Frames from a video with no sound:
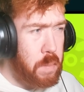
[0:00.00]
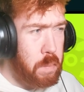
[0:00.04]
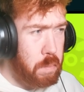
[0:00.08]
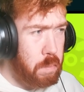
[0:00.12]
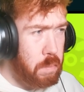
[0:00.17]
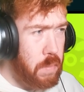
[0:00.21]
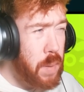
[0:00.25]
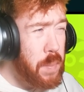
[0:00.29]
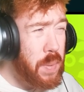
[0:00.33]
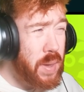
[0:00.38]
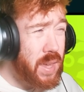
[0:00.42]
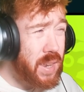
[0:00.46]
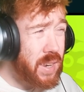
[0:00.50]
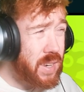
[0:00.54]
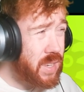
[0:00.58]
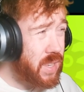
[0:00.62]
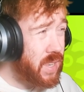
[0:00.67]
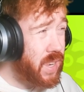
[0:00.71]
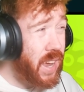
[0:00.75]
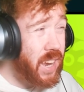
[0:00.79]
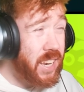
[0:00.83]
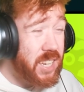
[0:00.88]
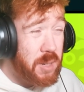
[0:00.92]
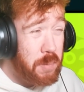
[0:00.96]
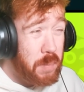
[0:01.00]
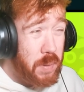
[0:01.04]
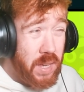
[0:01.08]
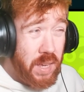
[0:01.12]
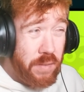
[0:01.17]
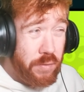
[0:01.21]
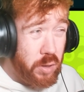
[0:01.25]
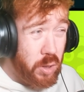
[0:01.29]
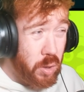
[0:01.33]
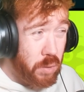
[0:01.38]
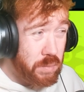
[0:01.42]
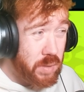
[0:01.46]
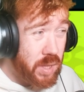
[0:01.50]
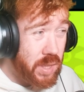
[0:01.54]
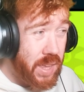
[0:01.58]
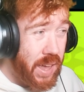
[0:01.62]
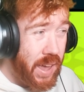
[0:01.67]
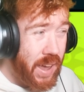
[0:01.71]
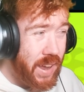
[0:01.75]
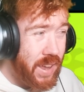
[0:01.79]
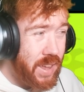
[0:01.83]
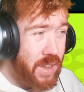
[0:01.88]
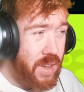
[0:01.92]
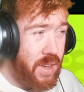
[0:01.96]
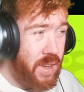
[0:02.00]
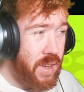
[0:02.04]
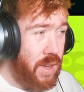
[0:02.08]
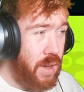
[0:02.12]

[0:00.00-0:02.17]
Maybe HP if you don't want to die.